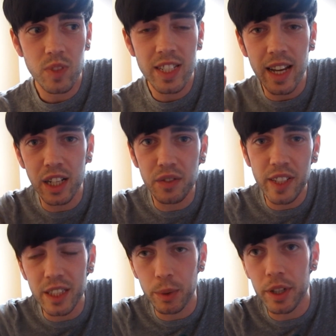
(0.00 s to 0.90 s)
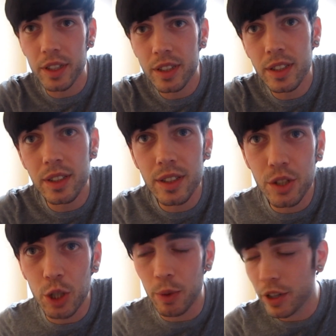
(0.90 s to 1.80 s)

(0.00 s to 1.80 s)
delve into it too